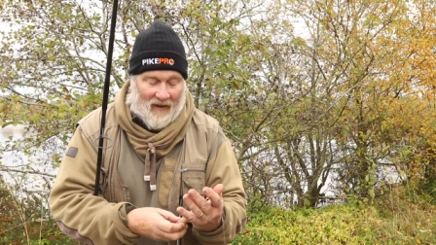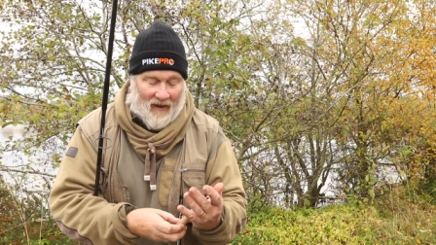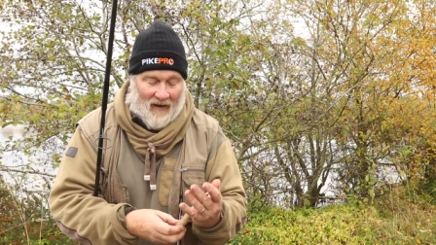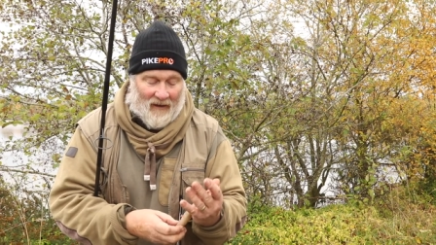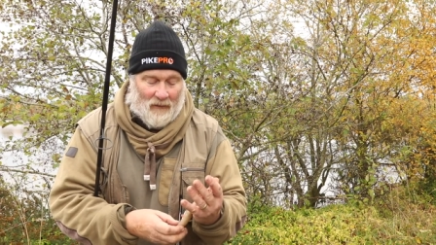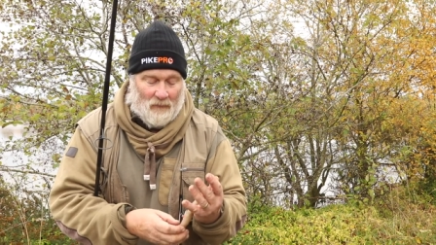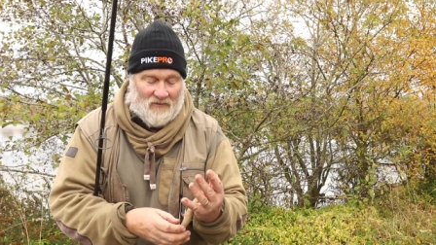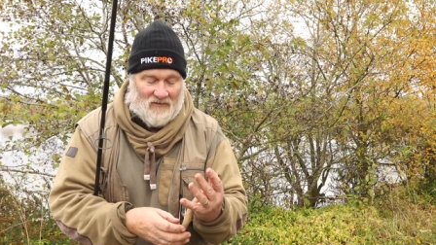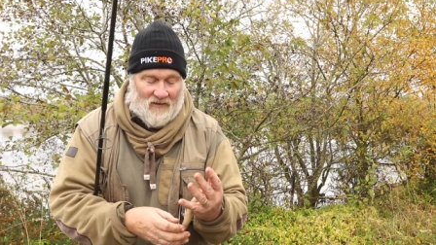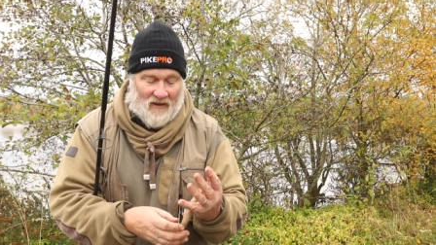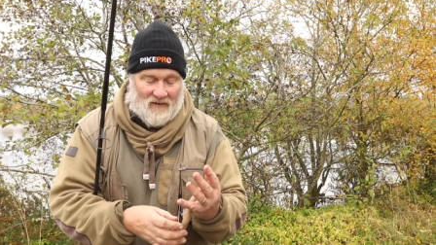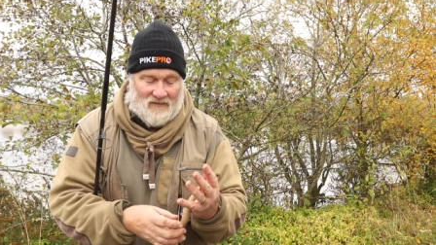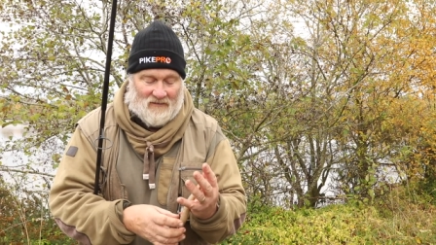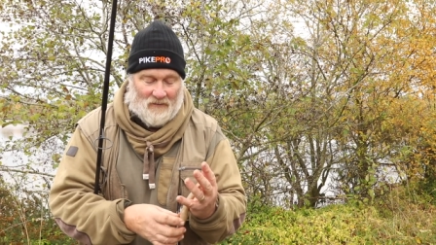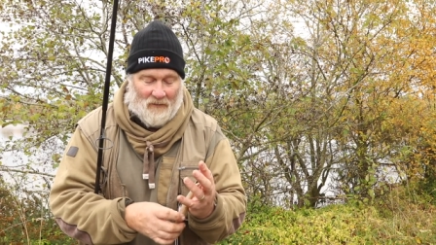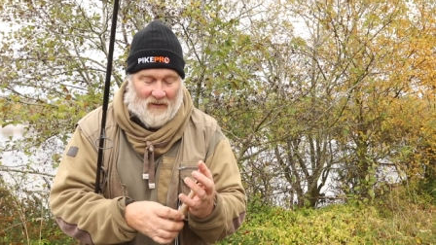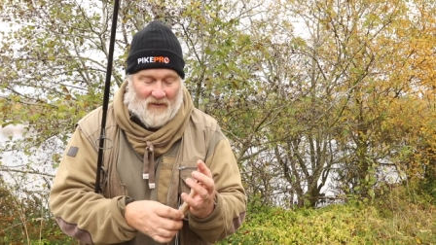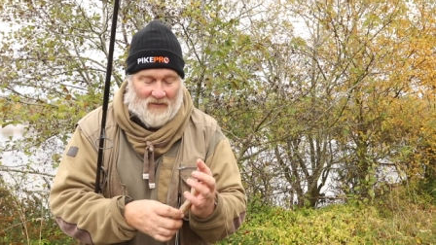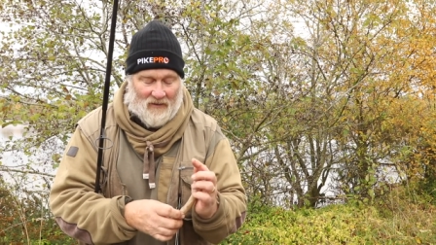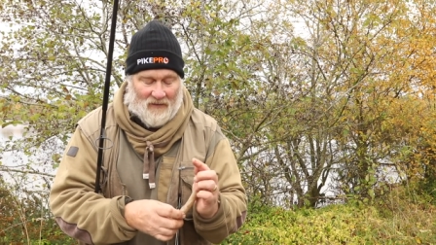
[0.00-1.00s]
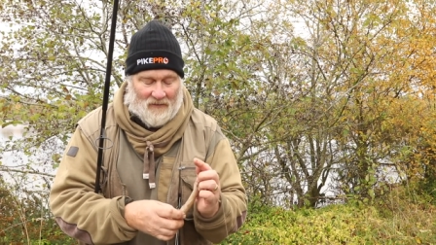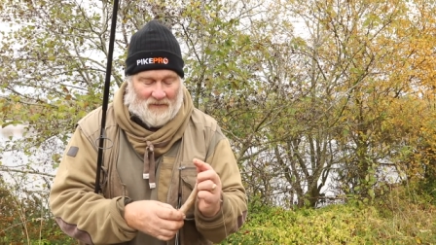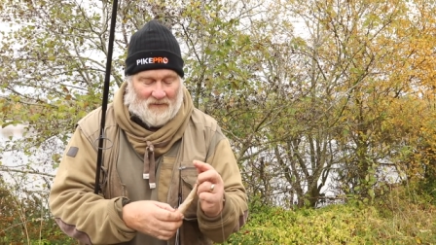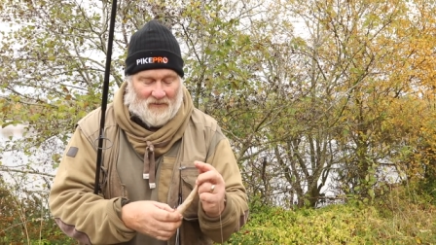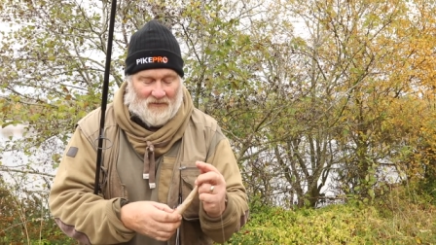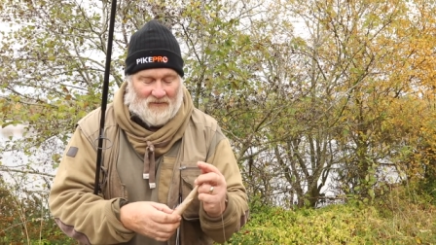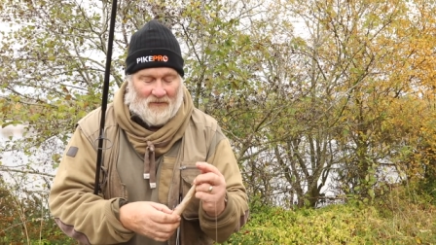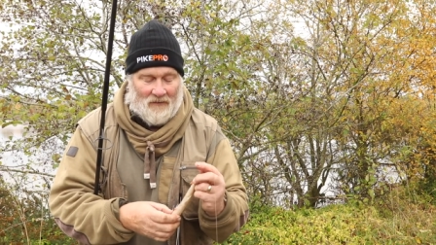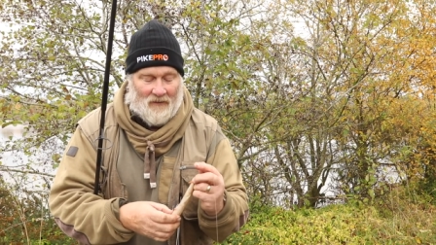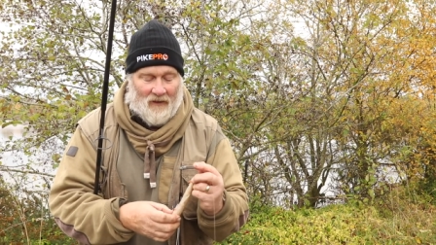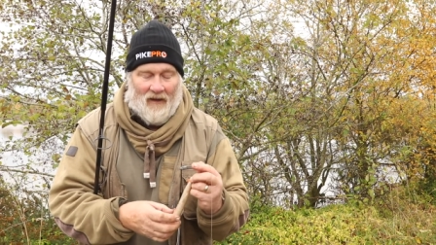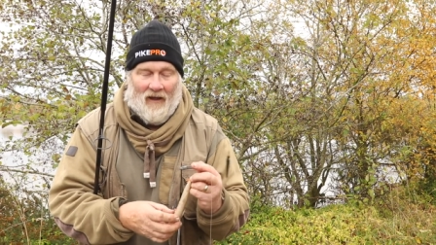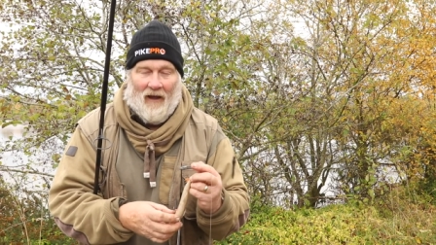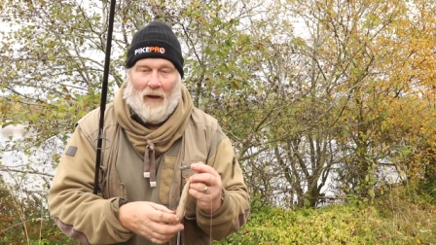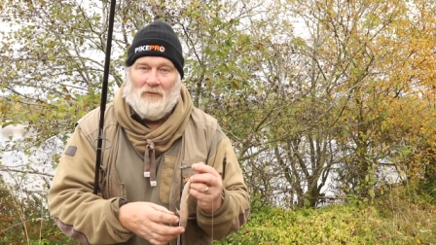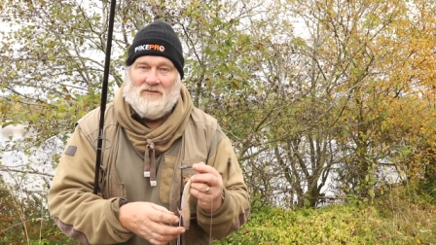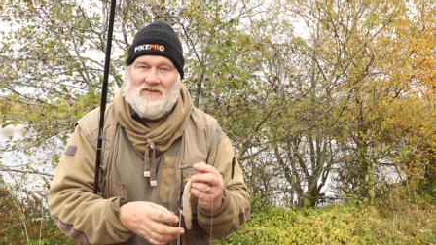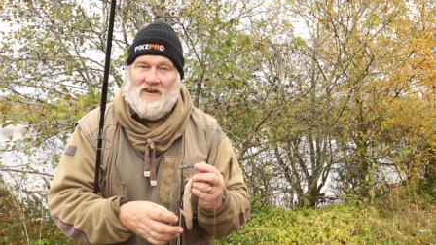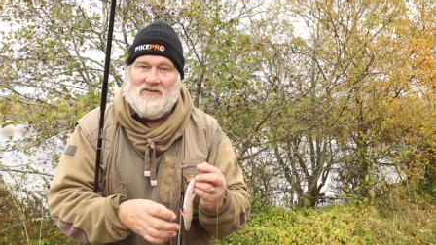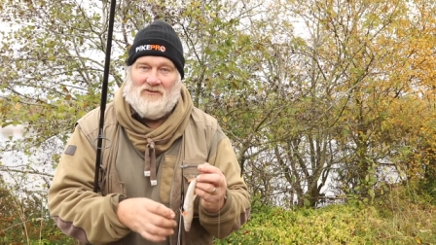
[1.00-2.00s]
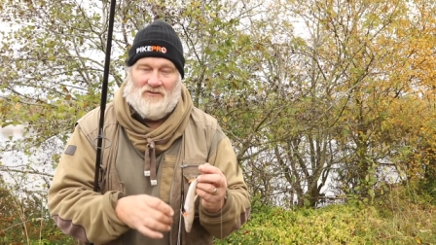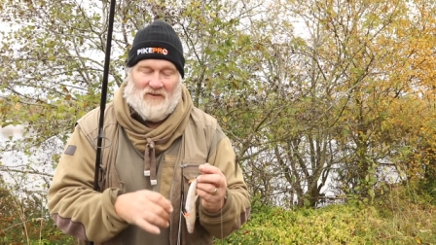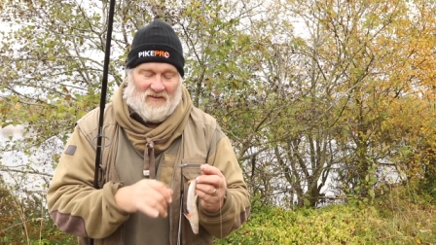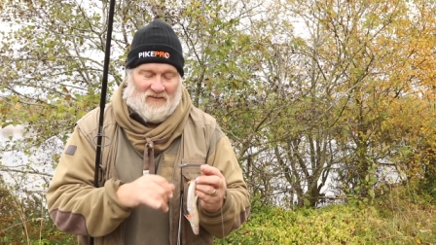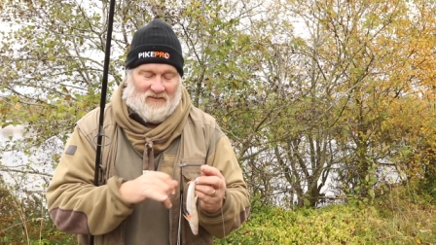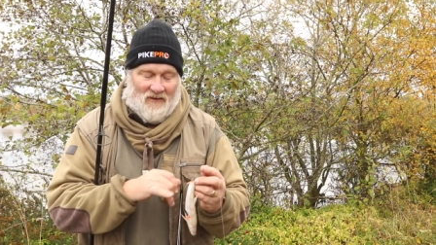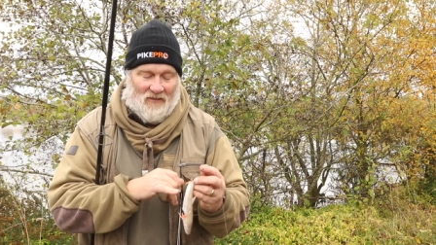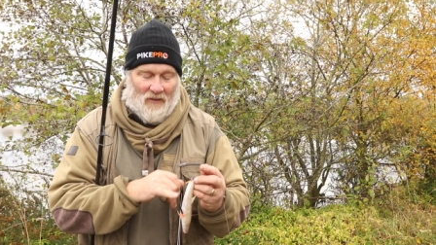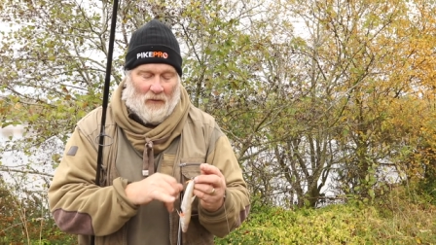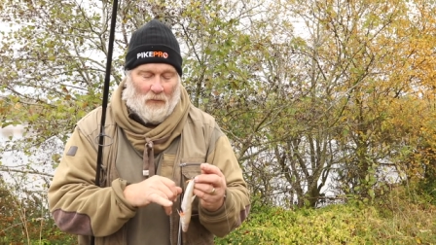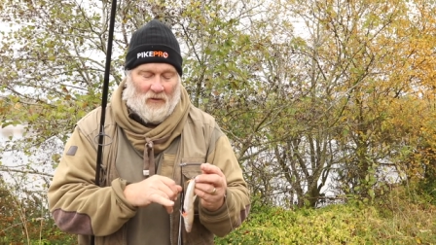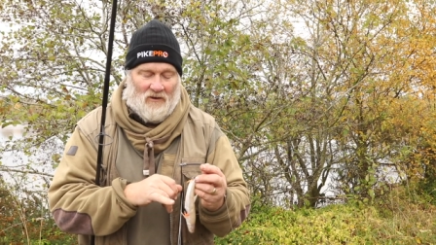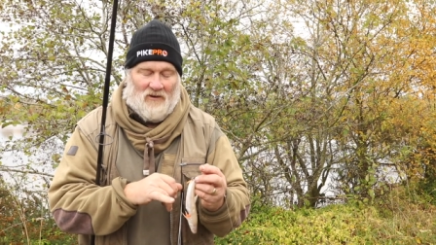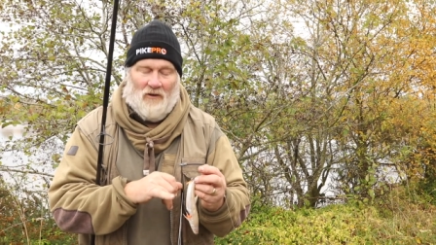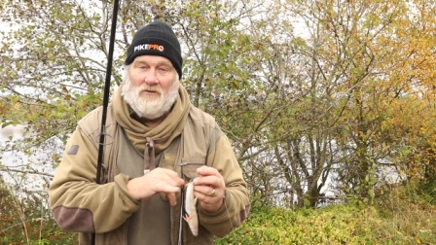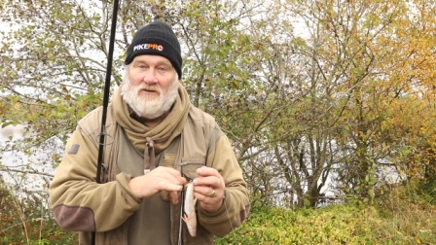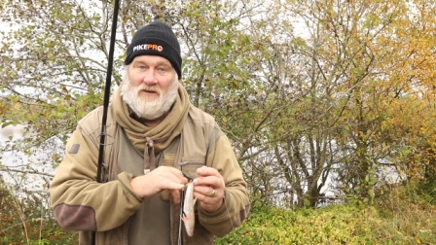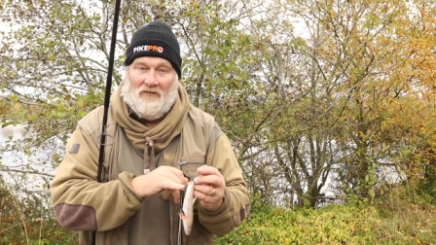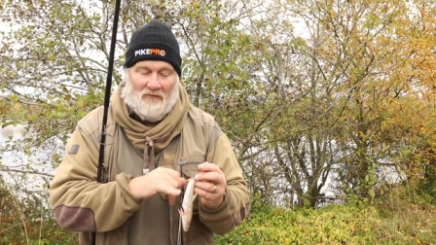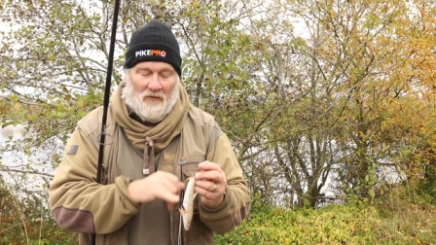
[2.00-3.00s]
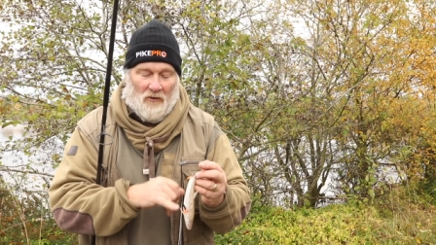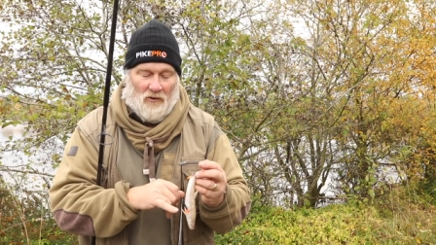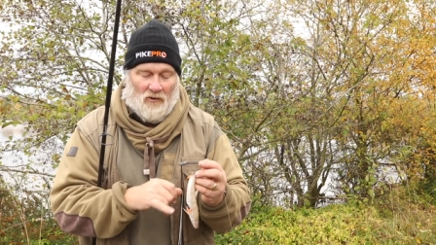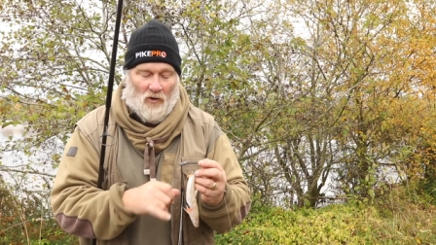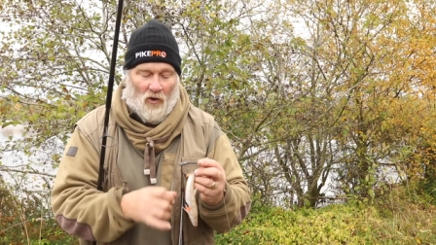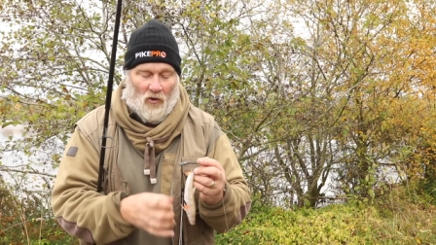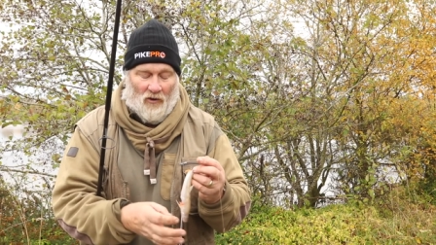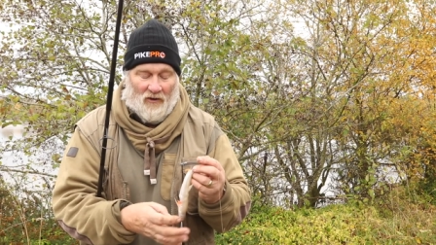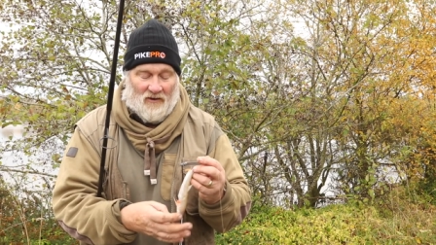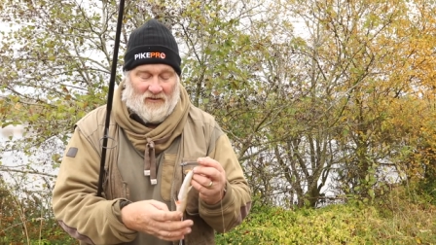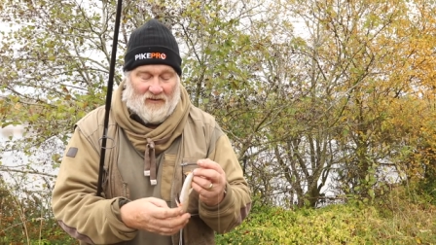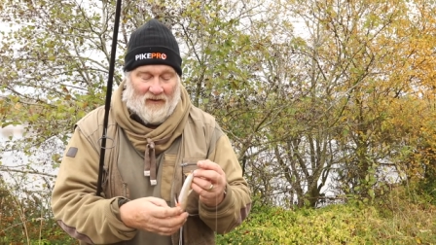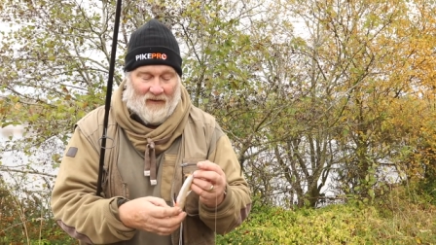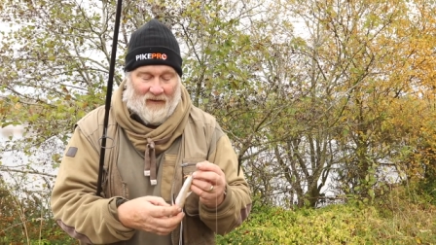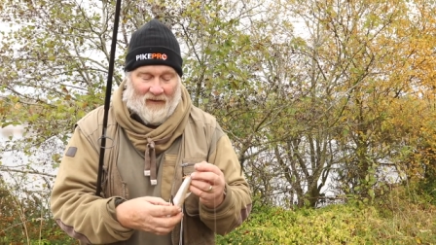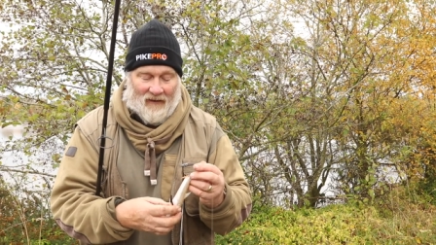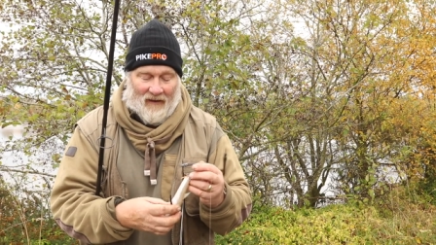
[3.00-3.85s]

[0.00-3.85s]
and he was saying to me that, because I was interested that we do different colours,